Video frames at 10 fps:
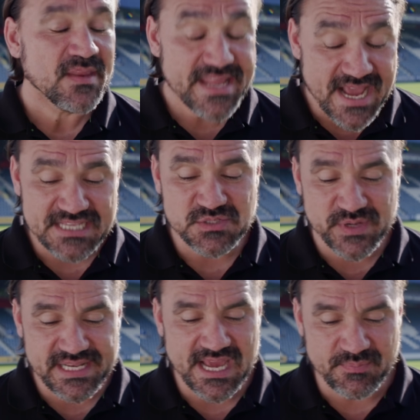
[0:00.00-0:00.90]
Yes,
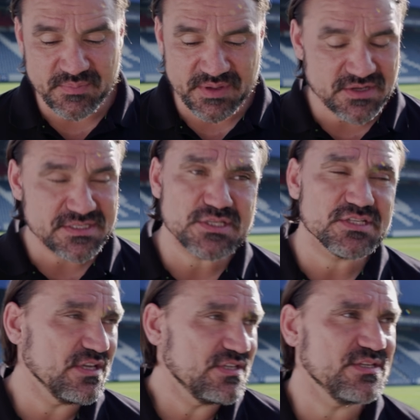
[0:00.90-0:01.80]
really happy because
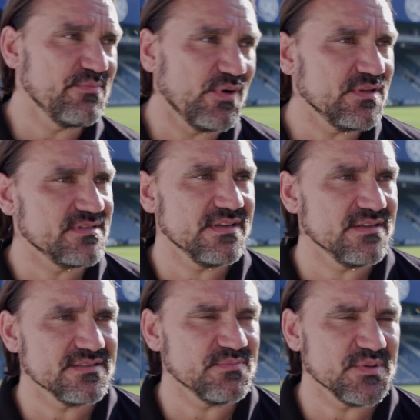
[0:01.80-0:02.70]
it's it's important.
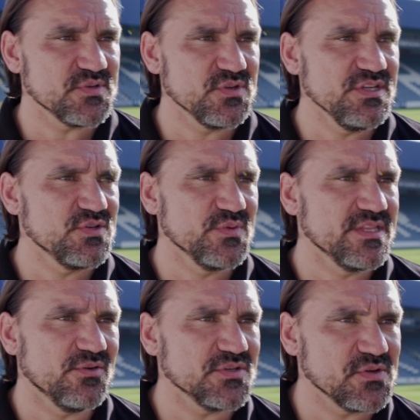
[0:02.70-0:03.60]
Uh, sometimes you need to
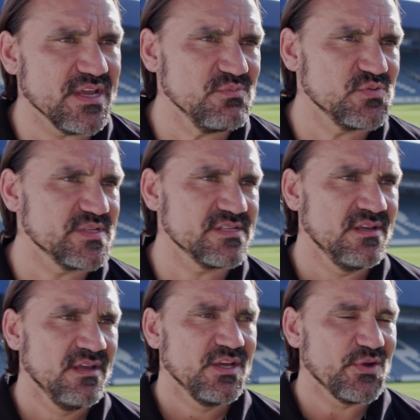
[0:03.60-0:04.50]
win also games with
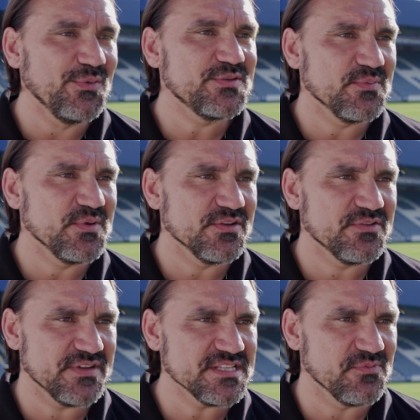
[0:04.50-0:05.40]
goals from your
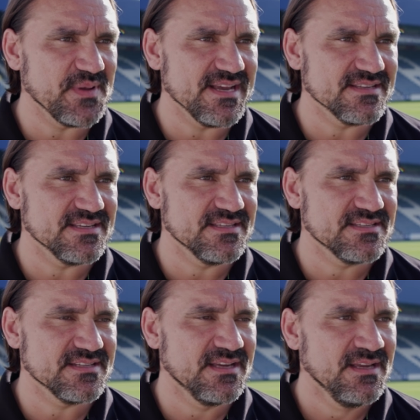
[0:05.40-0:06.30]
defensive players,
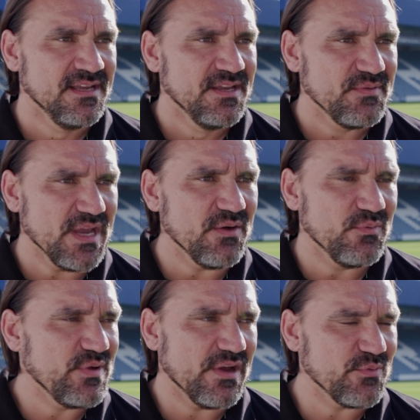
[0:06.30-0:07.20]
and uh, yeah,
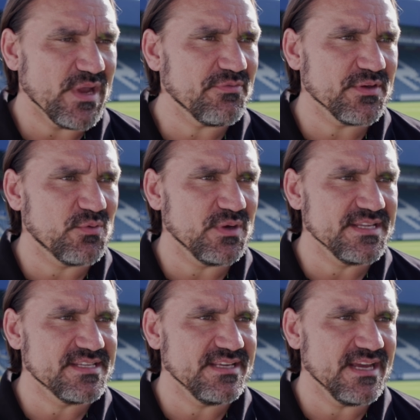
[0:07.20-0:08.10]
we have we have the
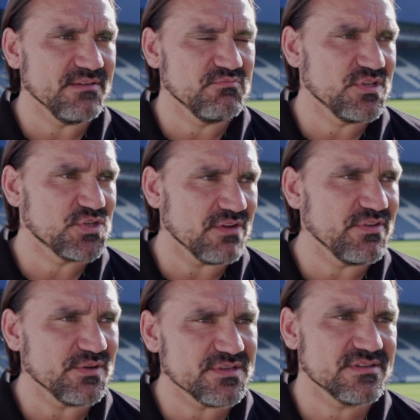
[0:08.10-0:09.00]
quality. Yeah,
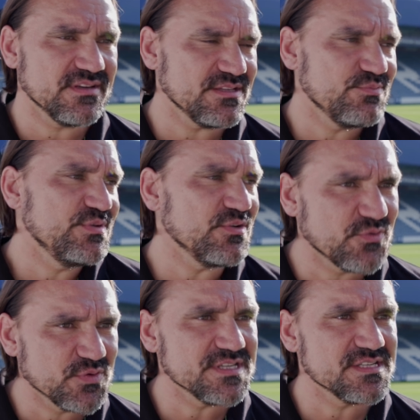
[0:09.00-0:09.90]
Xavi got got a bit
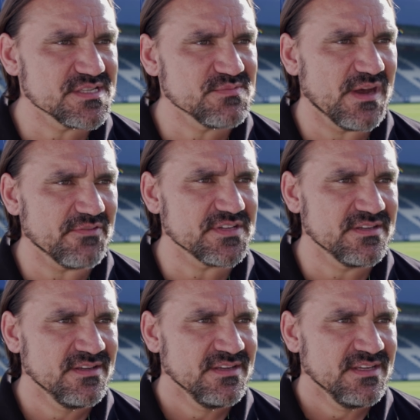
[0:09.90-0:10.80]
of criticism after